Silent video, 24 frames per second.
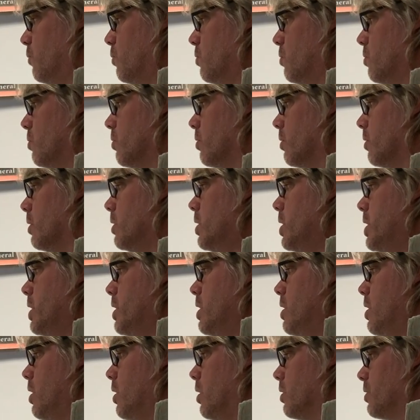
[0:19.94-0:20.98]
four
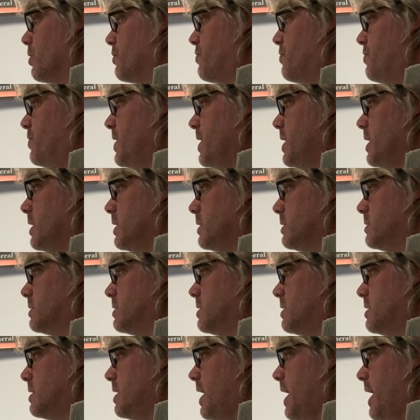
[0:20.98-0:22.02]
are things
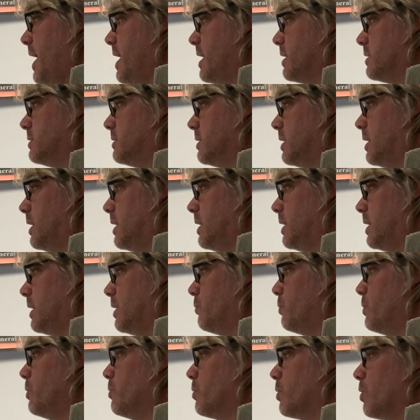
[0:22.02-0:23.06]
that
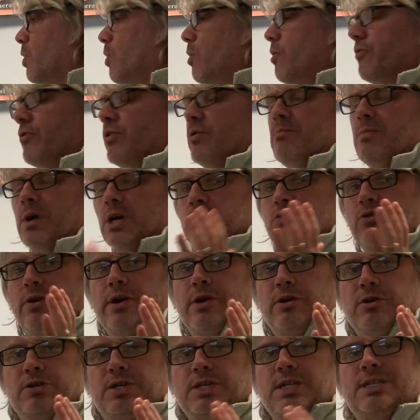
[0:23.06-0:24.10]
uh, we will go over in much
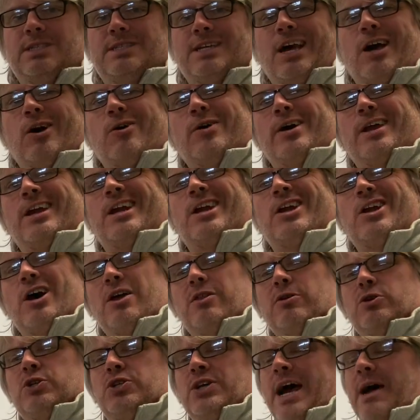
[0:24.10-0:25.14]
greater detail in
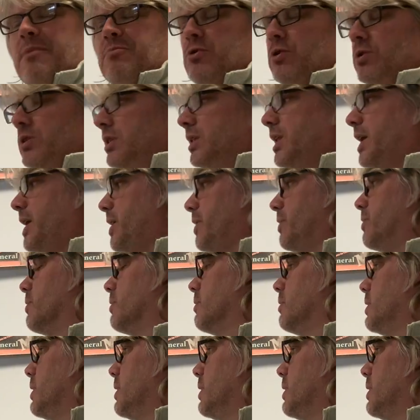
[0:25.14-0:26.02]
another chapter later